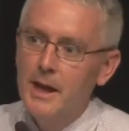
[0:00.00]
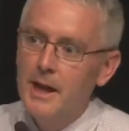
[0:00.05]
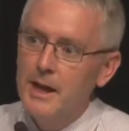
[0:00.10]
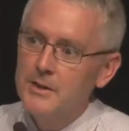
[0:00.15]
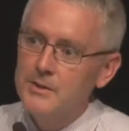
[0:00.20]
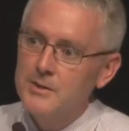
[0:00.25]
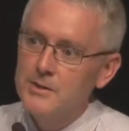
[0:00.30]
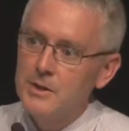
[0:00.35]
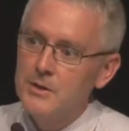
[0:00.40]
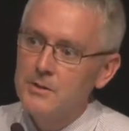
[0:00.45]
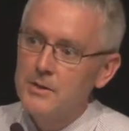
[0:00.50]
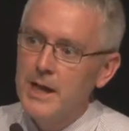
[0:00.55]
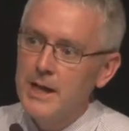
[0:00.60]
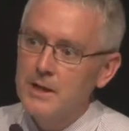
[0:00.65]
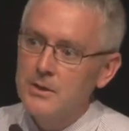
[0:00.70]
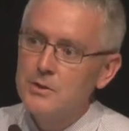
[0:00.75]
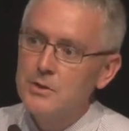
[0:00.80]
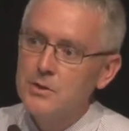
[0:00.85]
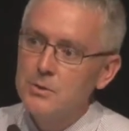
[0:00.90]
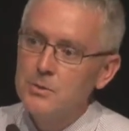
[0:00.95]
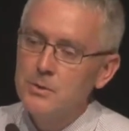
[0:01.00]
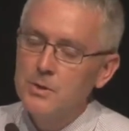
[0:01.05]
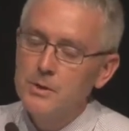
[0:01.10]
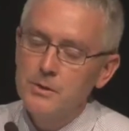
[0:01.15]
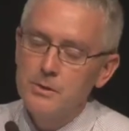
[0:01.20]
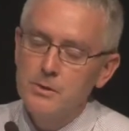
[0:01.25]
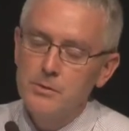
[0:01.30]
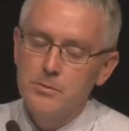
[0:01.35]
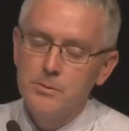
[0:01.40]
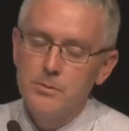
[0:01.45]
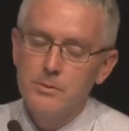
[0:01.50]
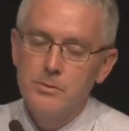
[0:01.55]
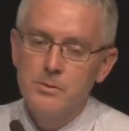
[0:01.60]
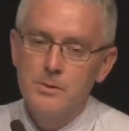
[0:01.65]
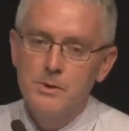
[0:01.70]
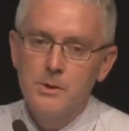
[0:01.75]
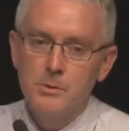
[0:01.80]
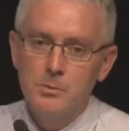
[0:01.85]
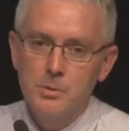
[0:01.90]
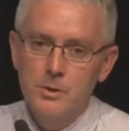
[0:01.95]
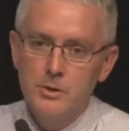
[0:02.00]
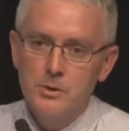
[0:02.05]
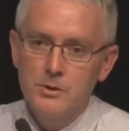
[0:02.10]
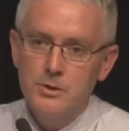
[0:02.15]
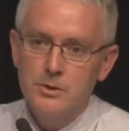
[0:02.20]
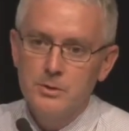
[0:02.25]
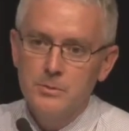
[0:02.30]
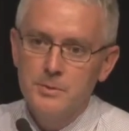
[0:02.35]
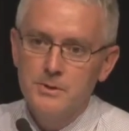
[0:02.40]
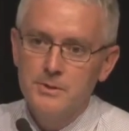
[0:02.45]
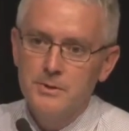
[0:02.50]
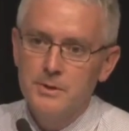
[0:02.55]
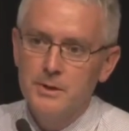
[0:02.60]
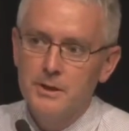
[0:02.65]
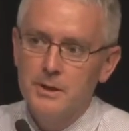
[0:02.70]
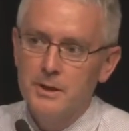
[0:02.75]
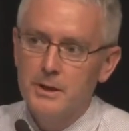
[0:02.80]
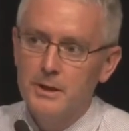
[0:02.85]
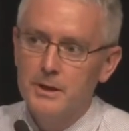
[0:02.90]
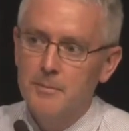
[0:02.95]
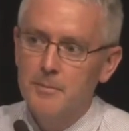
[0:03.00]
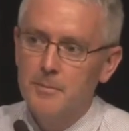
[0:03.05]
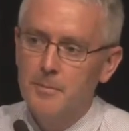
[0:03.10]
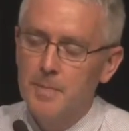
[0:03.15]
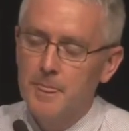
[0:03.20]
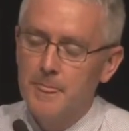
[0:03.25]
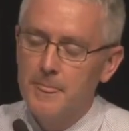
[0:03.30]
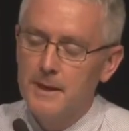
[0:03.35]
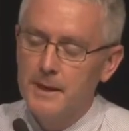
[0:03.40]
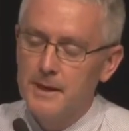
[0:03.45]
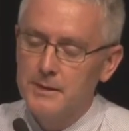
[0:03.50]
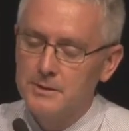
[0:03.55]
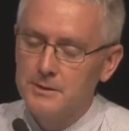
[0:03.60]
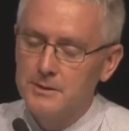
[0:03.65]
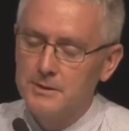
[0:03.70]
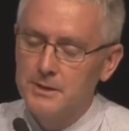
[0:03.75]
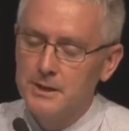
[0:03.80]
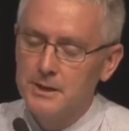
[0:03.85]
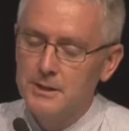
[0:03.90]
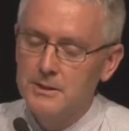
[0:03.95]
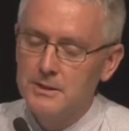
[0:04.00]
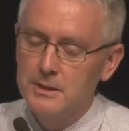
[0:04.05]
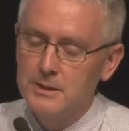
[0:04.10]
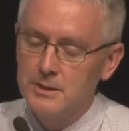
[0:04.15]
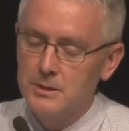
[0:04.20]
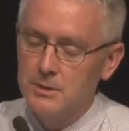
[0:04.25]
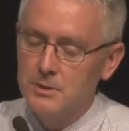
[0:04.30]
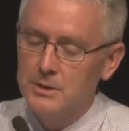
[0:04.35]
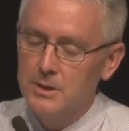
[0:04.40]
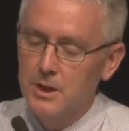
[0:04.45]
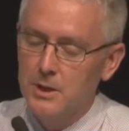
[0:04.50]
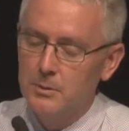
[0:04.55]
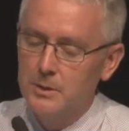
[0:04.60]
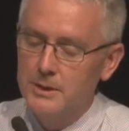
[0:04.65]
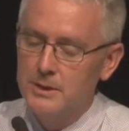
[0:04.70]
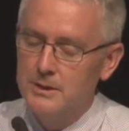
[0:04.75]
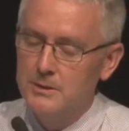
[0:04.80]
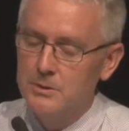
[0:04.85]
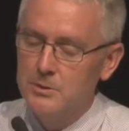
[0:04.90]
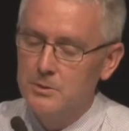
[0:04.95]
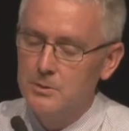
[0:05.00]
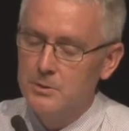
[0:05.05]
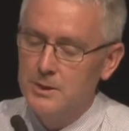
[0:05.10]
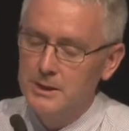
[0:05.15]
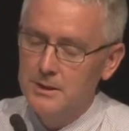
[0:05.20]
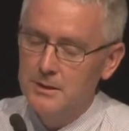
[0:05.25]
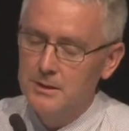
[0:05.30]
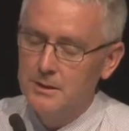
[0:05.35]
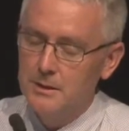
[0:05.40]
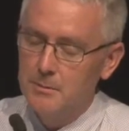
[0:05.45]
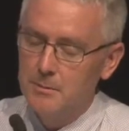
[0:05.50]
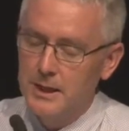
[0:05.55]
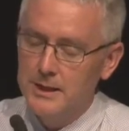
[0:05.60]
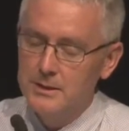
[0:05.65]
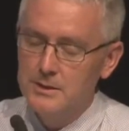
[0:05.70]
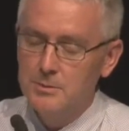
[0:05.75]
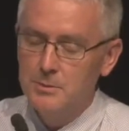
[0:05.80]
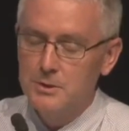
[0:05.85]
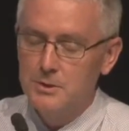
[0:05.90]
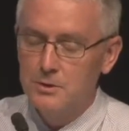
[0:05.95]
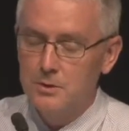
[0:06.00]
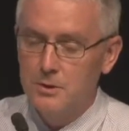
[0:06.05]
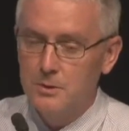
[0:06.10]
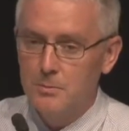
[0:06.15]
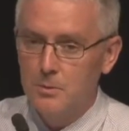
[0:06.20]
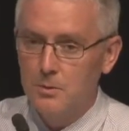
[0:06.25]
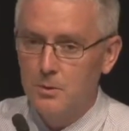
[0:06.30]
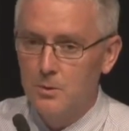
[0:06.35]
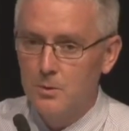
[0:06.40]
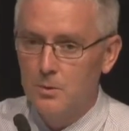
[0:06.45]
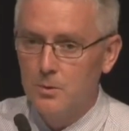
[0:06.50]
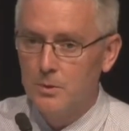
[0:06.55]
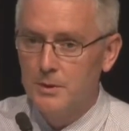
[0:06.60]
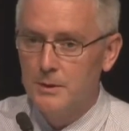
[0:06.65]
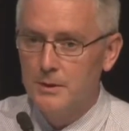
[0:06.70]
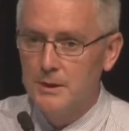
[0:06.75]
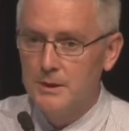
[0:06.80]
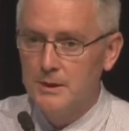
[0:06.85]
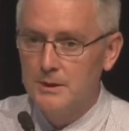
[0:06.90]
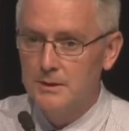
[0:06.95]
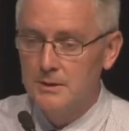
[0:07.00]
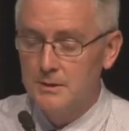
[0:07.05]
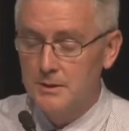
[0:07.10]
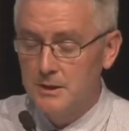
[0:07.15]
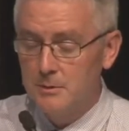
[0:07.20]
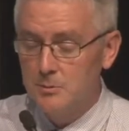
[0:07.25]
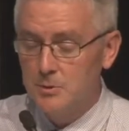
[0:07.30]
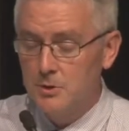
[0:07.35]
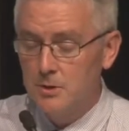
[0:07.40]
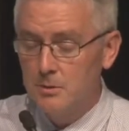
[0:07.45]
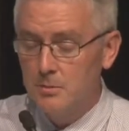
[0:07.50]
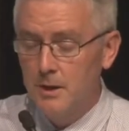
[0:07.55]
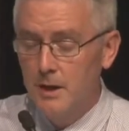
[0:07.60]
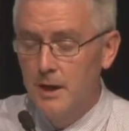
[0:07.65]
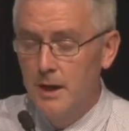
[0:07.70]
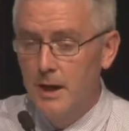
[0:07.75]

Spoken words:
And so that tour through the workshops, as I said, you go into either the blacksmith shop or the steam shop,